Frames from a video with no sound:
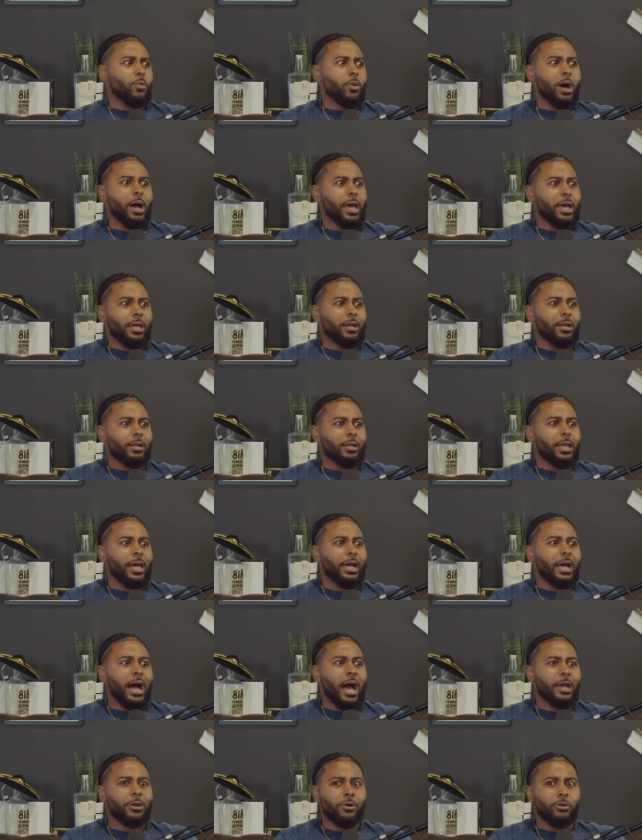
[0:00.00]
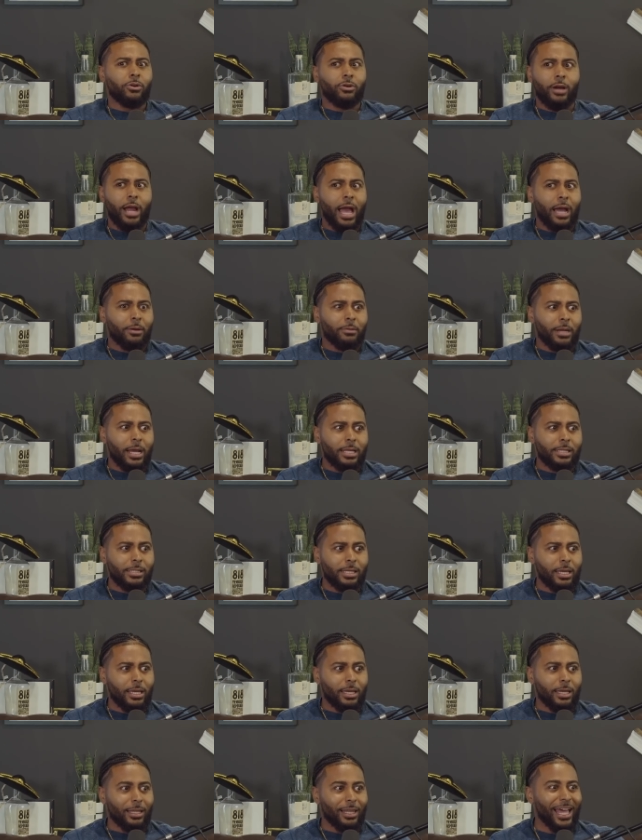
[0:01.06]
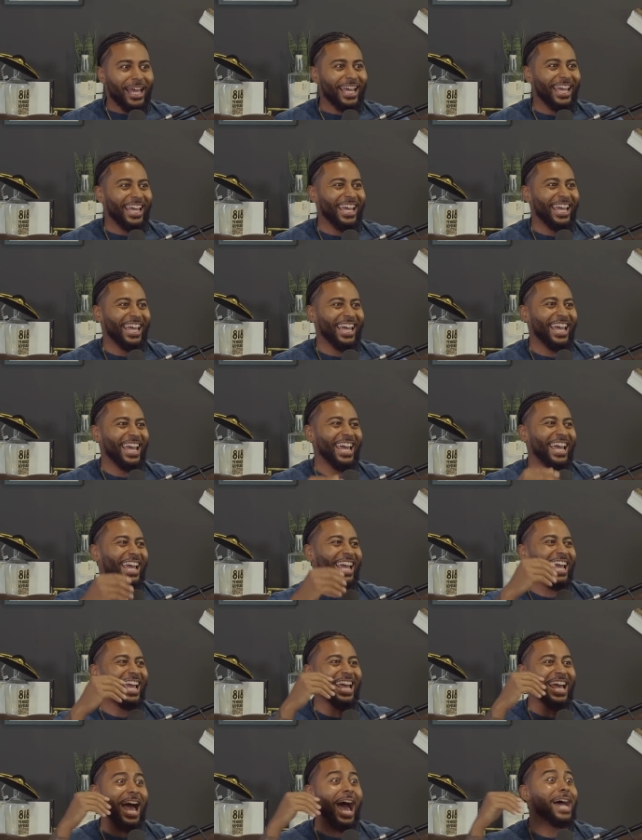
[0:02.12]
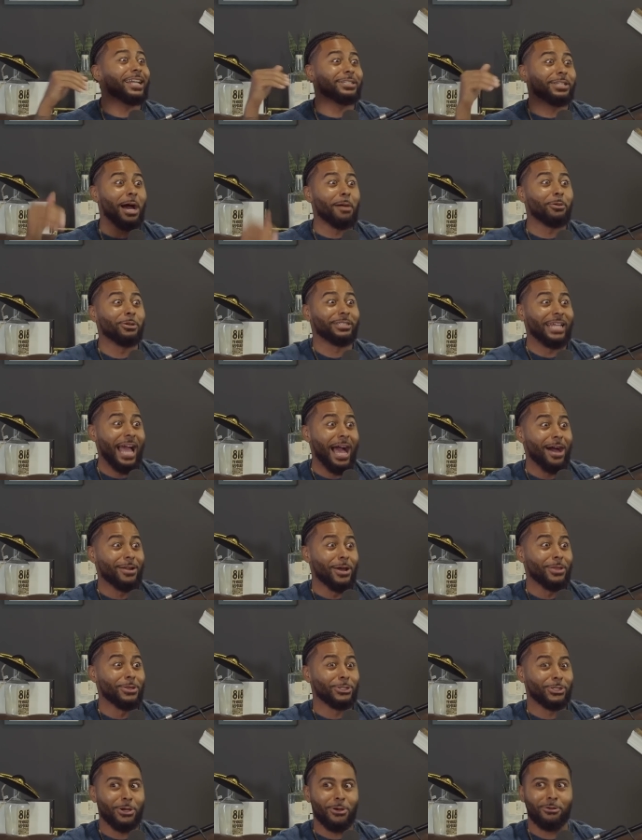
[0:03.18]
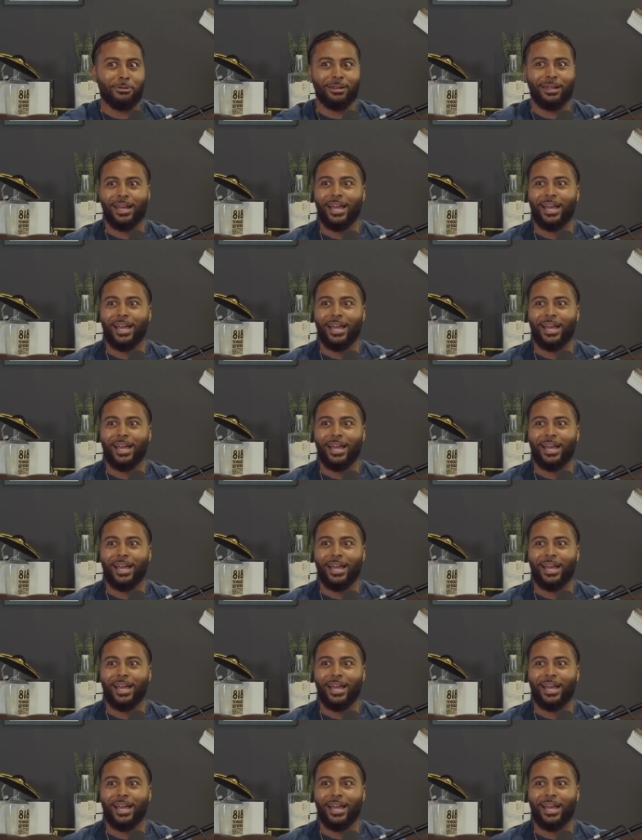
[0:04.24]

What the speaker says: What? Like, I know crack when I see it. Like, I double down on the joke.